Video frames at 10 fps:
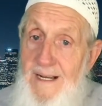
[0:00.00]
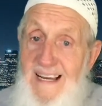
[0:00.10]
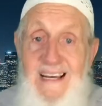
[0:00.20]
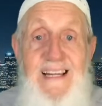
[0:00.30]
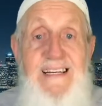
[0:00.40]

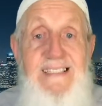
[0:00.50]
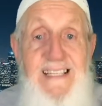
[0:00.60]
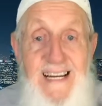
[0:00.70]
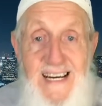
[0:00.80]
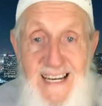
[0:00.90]
It is the
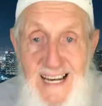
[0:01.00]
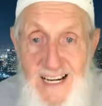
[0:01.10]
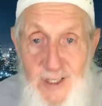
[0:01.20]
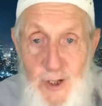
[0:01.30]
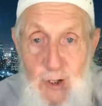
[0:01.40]

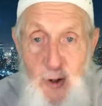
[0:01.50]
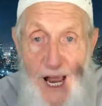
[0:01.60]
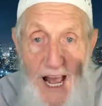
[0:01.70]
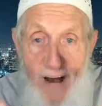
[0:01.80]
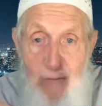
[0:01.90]
connection you
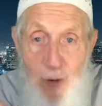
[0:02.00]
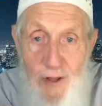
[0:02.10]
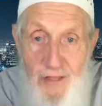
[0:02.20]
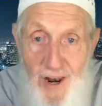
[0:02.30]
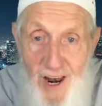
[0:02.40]
have
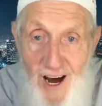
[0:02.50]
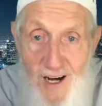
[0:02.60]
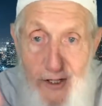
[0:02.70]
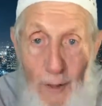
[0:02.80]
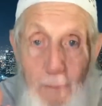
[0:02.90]
with Allah
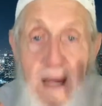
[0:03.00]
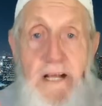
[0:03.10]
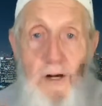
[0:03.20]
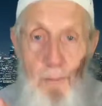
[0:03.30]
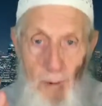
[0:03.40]
to make
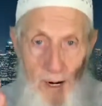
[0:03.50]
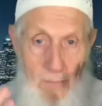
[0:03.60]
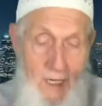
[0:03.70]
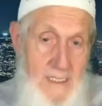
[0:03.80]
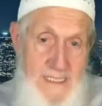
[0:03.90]
your prayer.
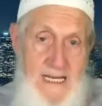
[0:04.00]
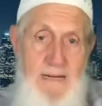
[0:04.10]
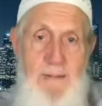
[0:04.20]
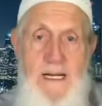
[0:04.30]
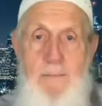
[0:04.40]
Because
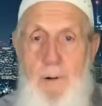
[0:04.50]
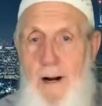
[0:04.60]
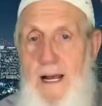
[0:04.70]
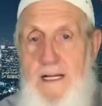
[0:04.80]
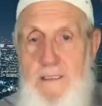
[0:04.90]
anybody
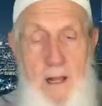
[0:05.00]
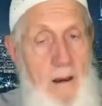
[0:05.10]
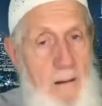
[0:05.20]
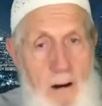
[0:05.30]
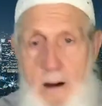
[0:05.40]
prays. A
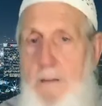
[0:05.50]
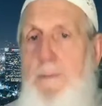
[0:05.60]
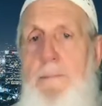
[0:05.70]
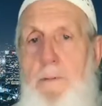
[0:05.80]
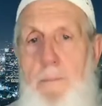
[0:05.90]
lot of
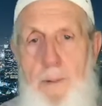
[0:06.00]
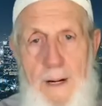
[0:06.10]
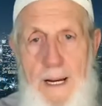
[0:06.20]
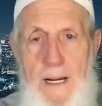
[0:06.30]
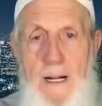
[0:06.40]
people
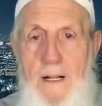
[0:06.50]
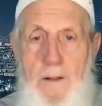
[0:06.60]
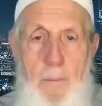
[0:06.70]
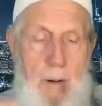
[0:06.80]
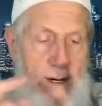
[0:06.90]
pray.
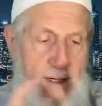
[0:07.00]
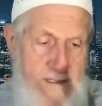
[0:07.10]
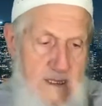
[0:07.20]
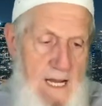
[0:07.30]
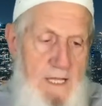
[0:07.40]
They'll pray to
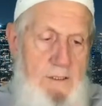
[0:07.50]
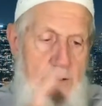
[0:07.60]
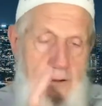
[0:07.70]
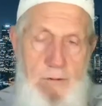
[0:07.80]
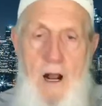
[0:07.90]

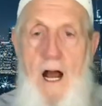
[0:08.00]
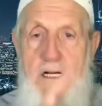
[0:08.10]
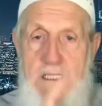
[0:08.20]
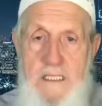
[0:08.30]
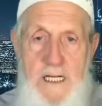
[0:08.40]
statues,
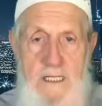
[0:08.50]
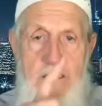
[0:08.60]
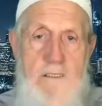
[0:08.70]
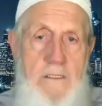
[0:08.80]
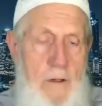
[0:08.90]
rocks, sticks,
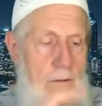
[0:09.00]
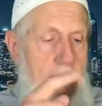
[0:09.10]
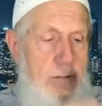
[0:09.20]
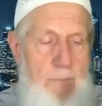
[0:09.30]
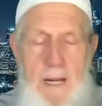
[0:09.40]

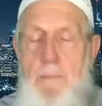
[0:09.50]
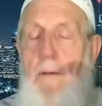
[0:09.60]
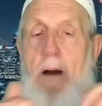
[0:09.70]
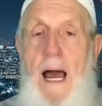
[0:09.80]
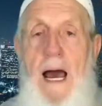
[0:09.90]
stones,
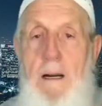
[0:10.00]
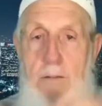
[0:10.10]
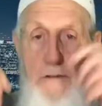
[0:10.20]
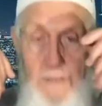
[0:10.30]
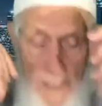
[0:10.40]
people,
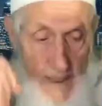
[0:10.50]
animals.